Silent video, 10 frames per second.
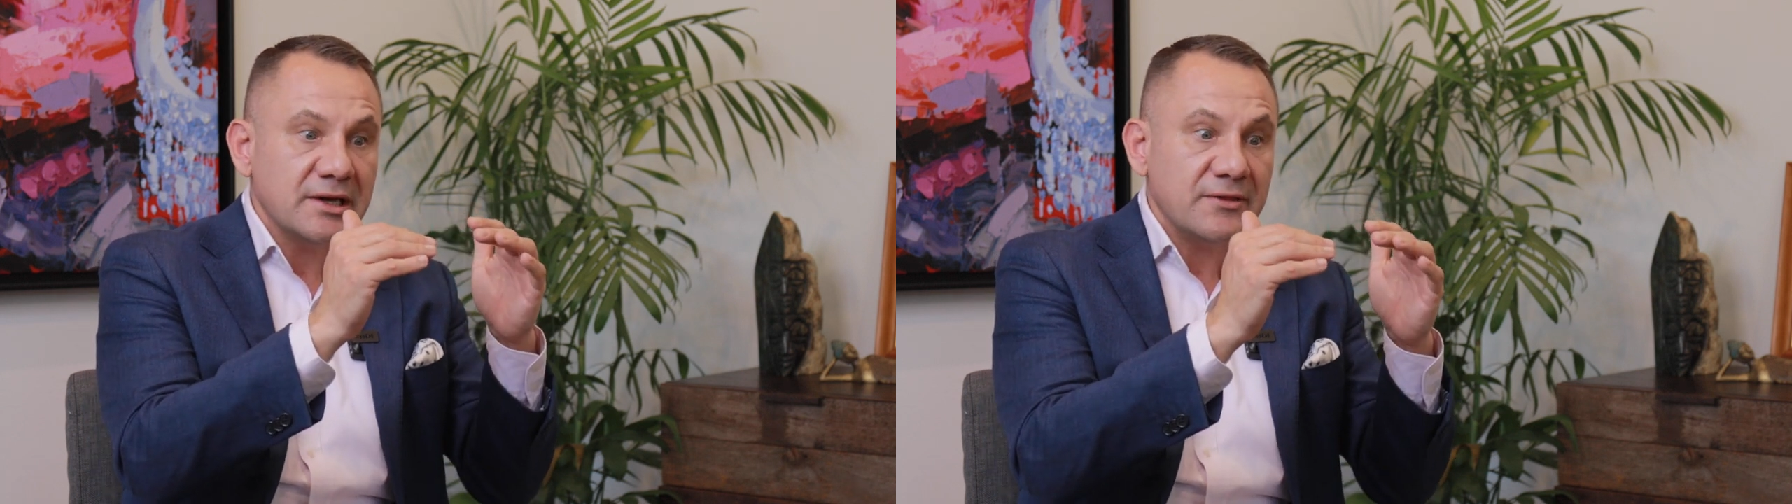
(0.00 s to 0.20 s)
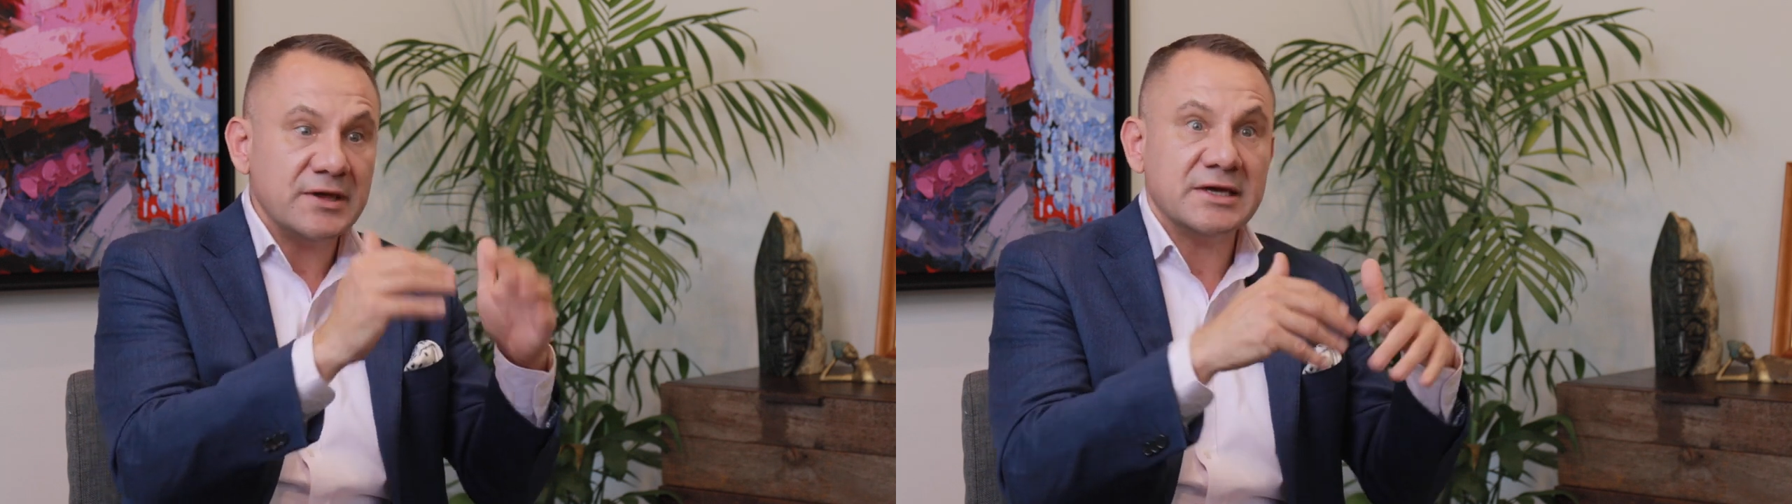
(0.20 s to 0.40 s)

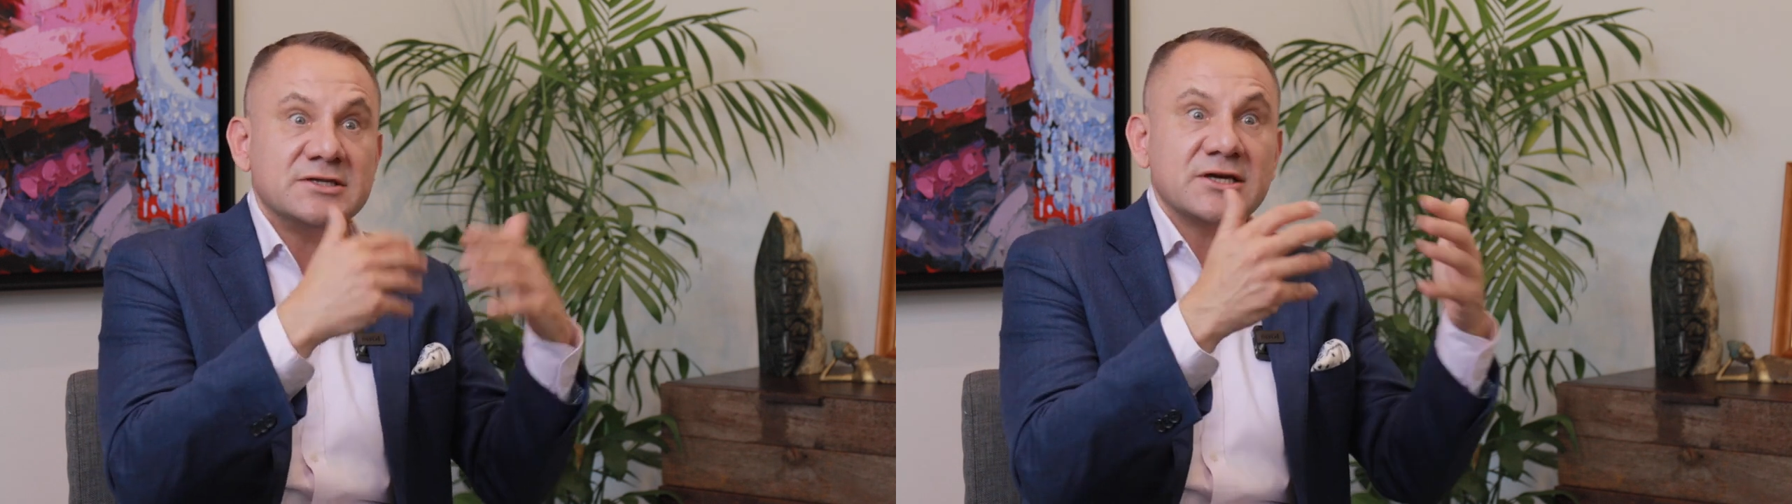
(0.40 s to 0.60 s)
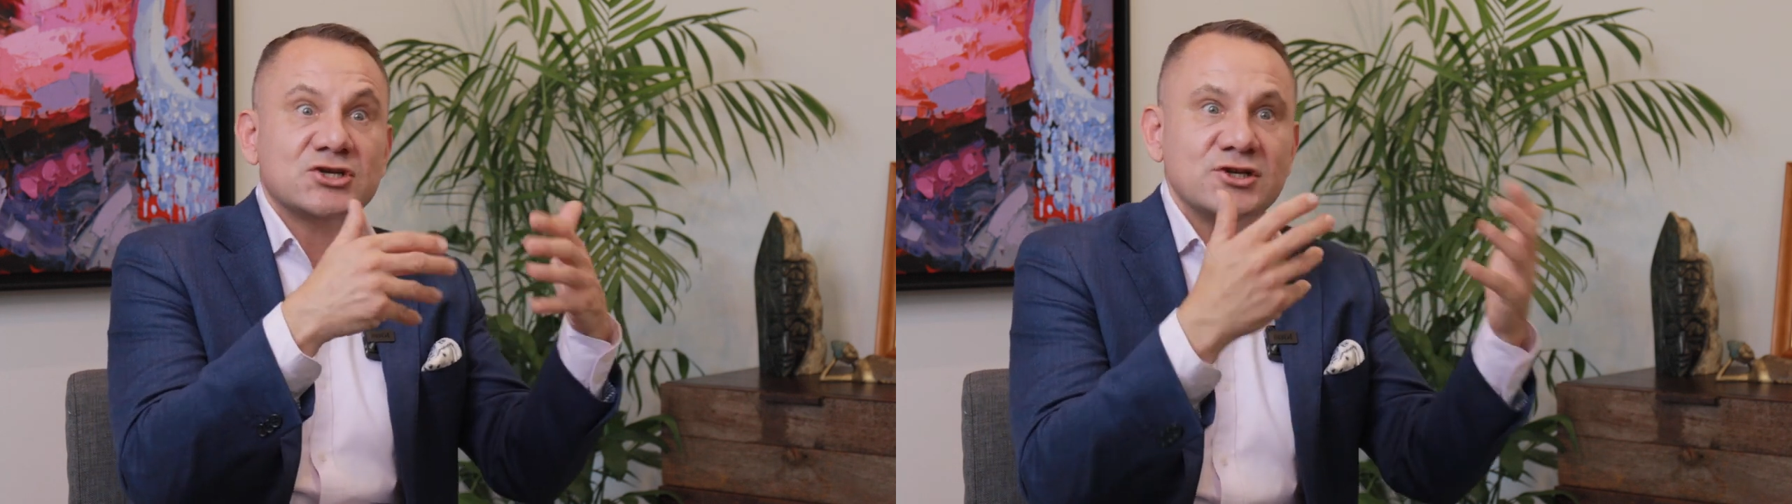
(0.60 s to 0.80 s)
the
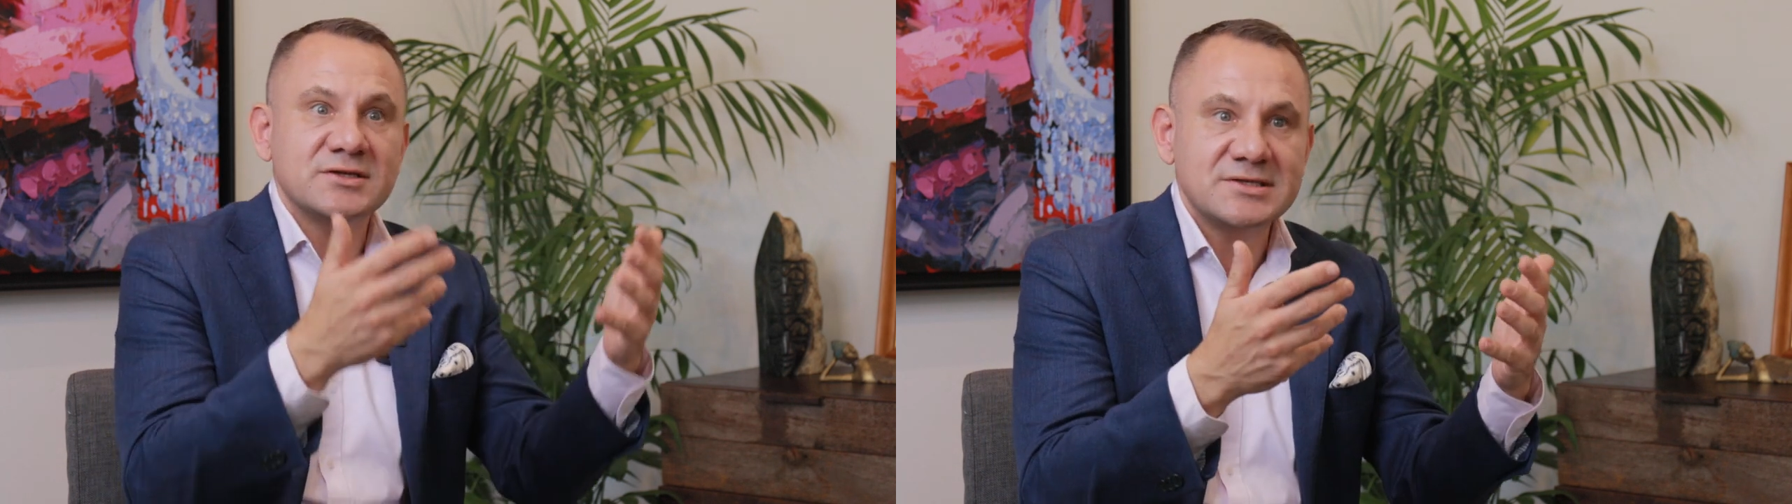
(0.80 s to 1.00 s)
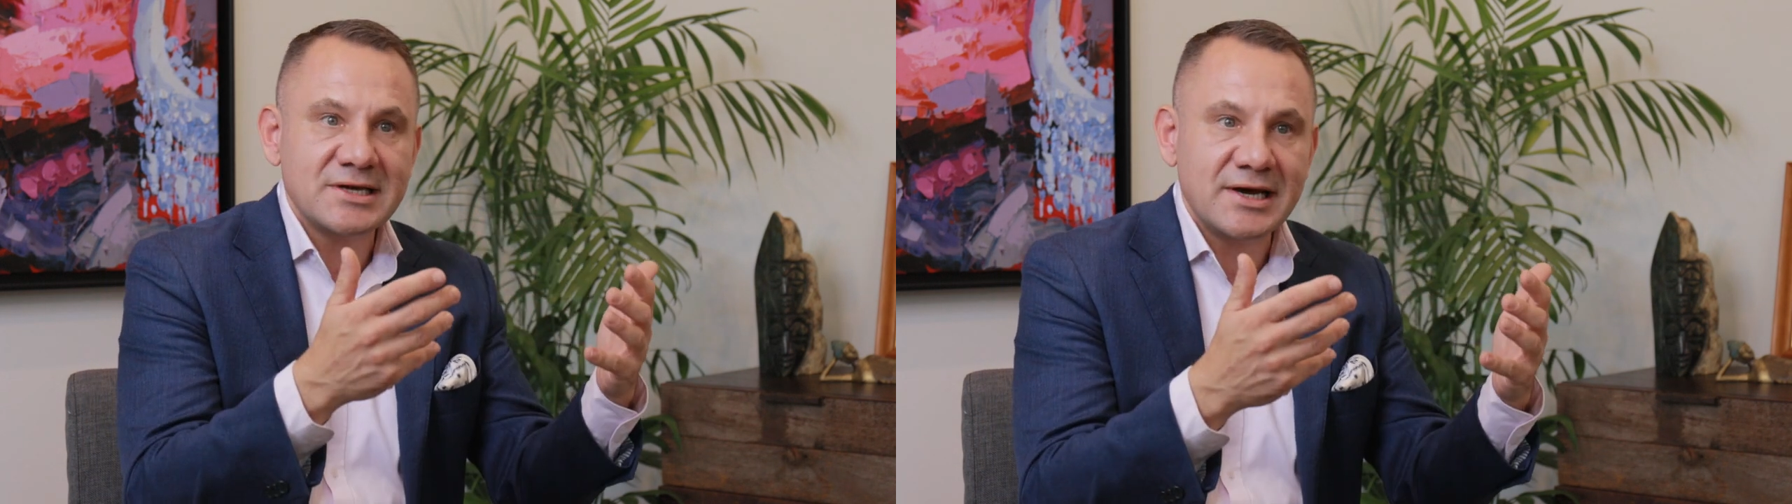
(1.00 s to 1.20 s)

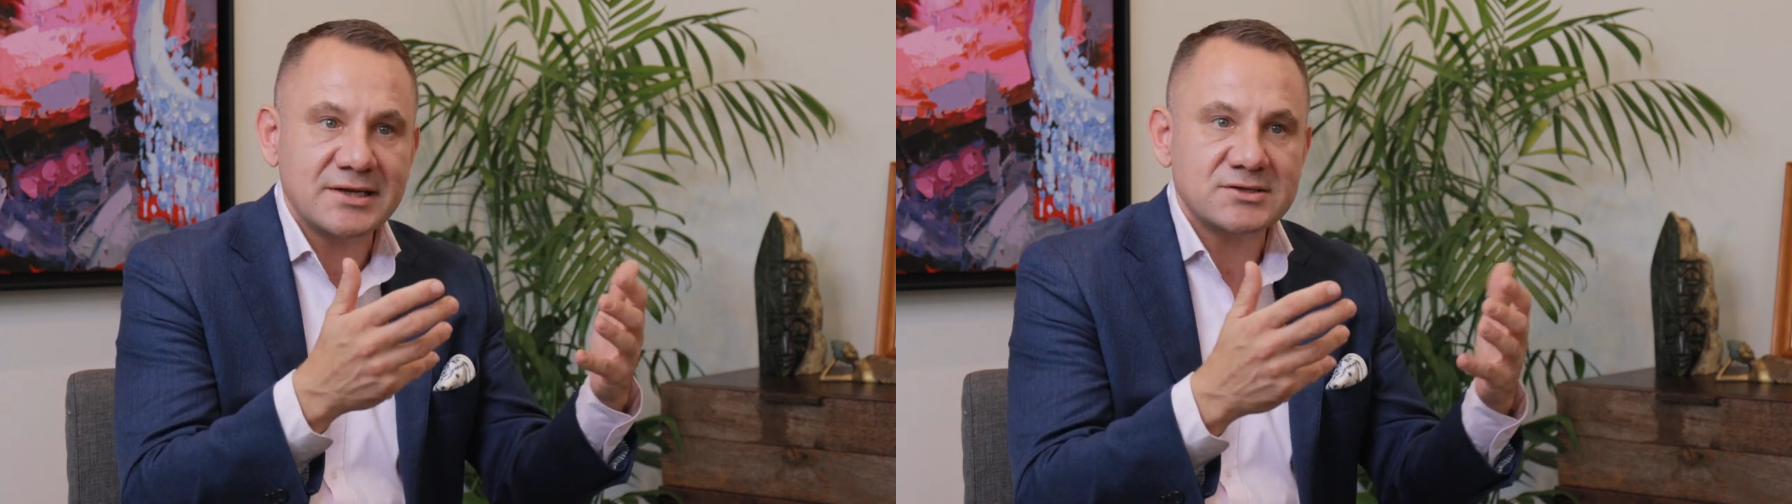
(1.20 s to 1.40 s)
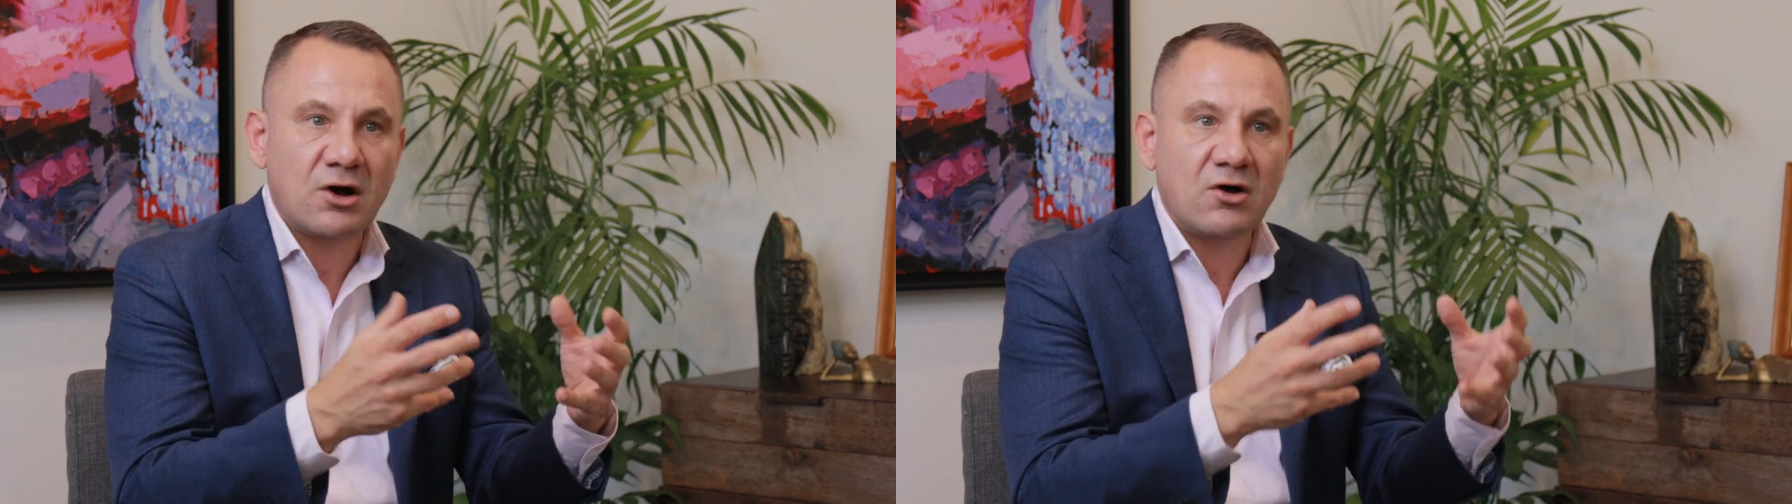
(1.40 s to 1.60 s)
addiction starts